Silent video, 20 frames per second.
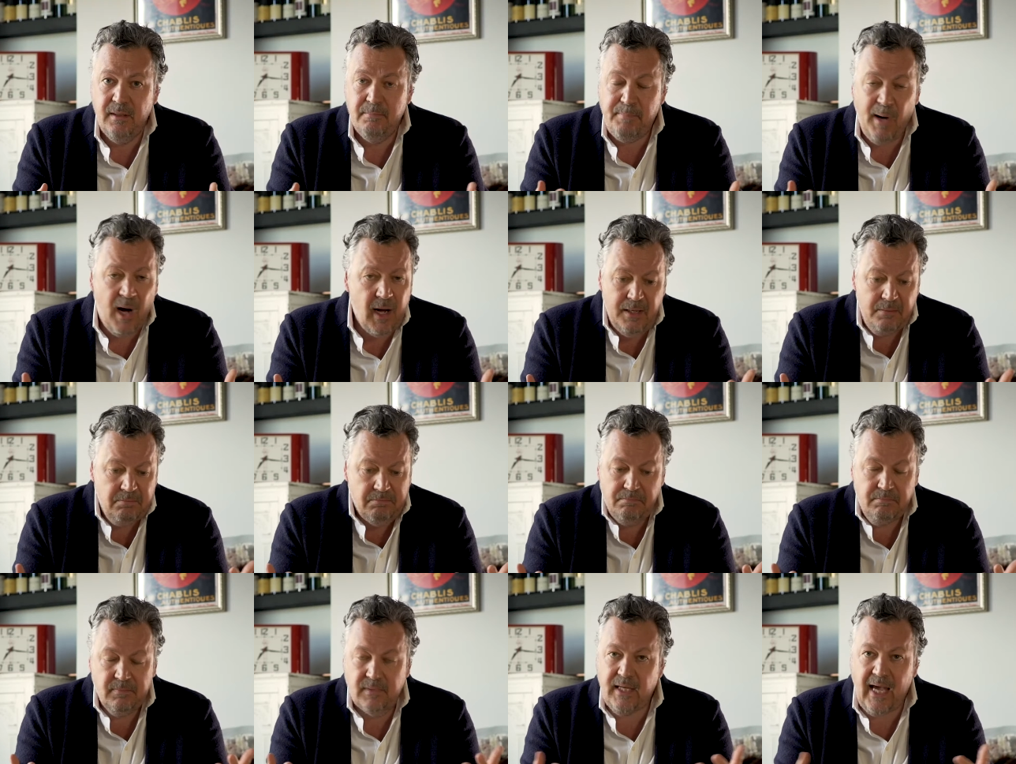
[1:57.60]

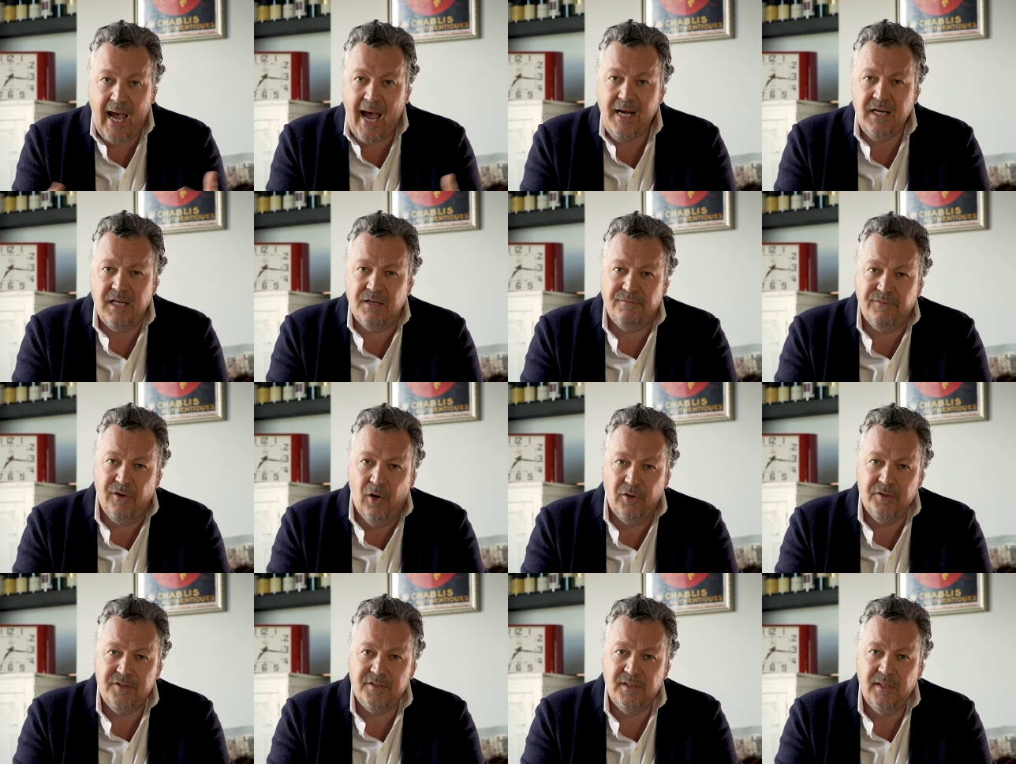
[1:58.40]
buying candy
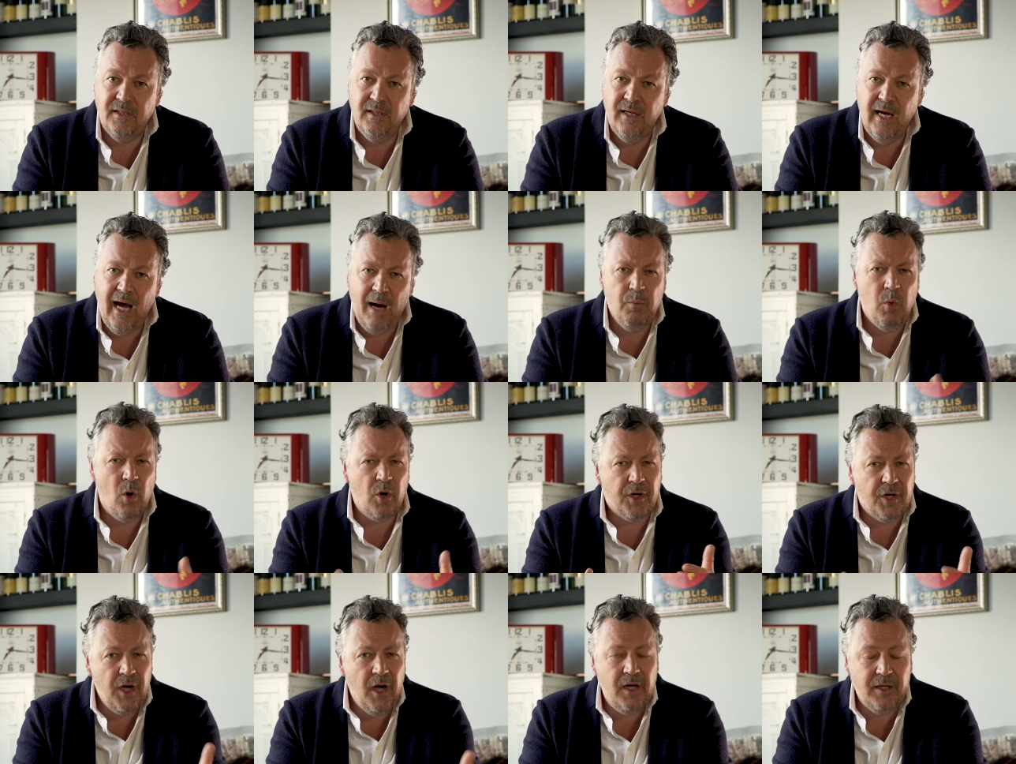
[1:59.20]
floss. And
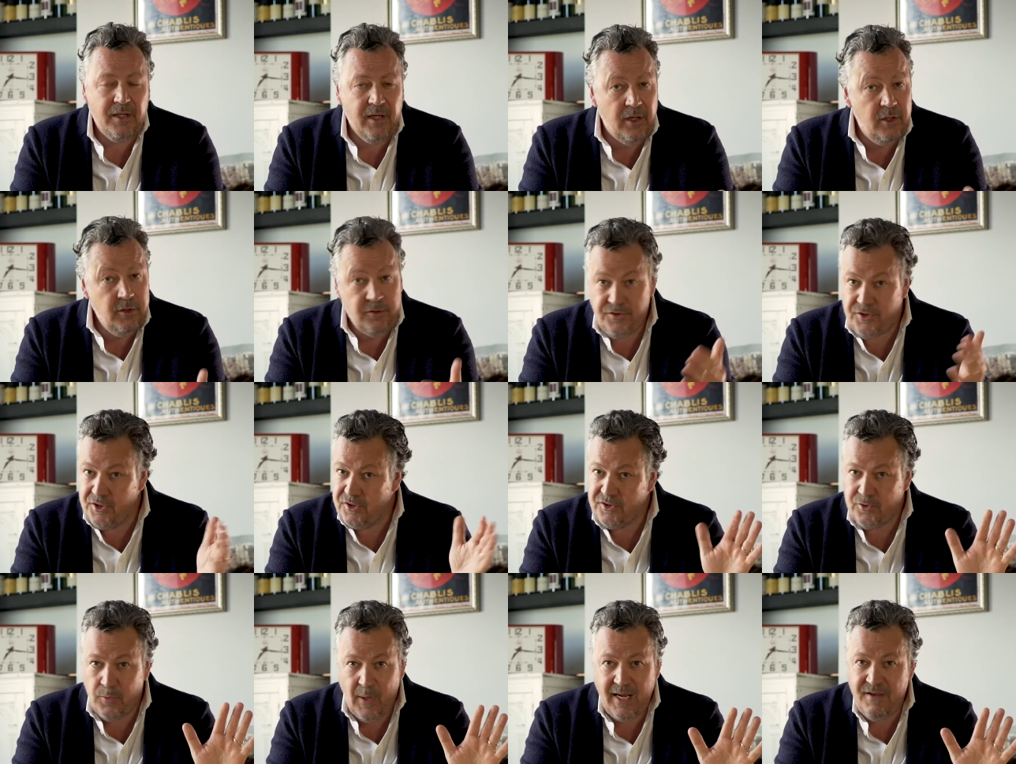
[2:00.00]
what Gertler, who's
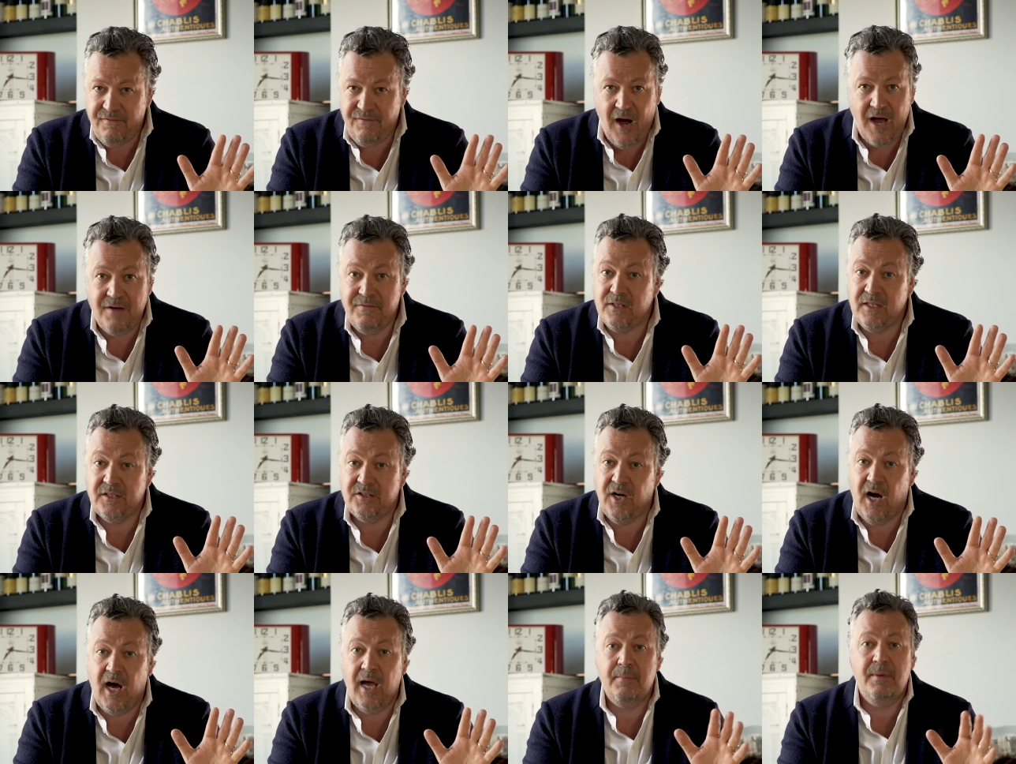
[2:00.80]
just 25 at the
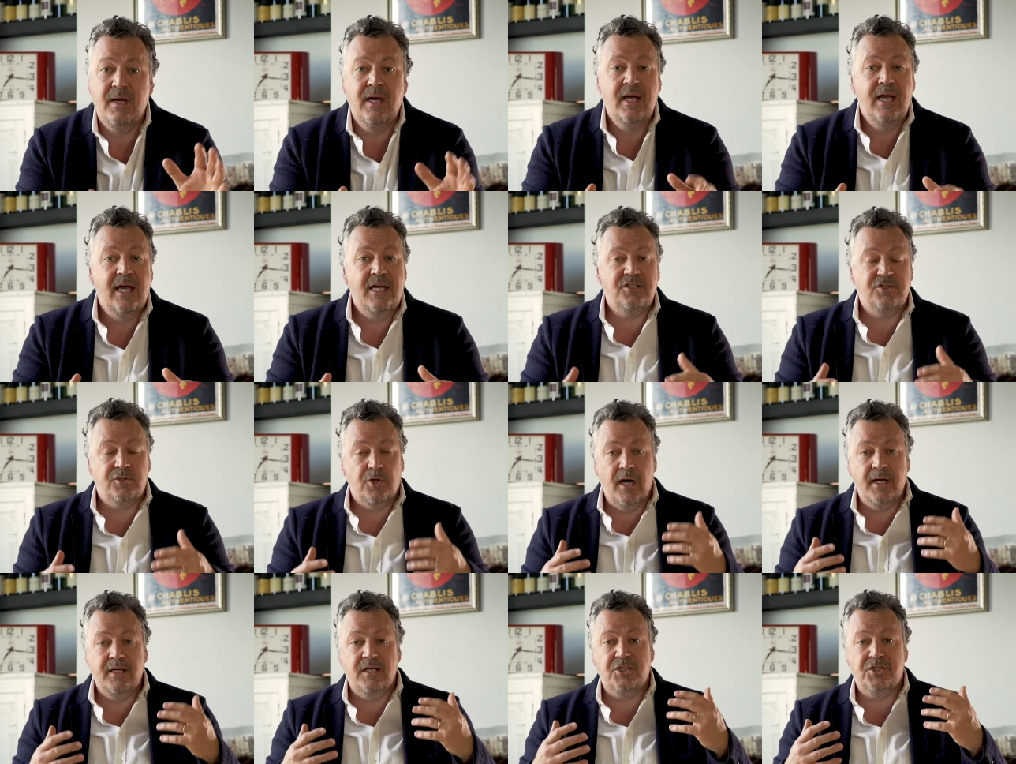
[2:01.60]
time, is
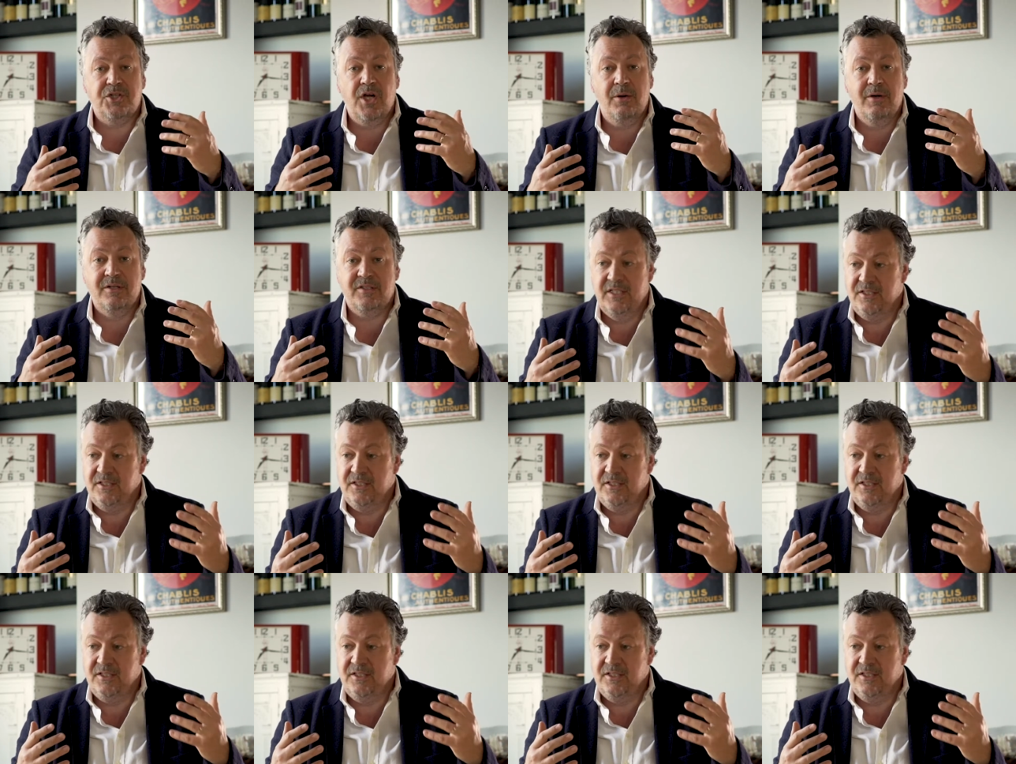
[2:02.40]
trying to show us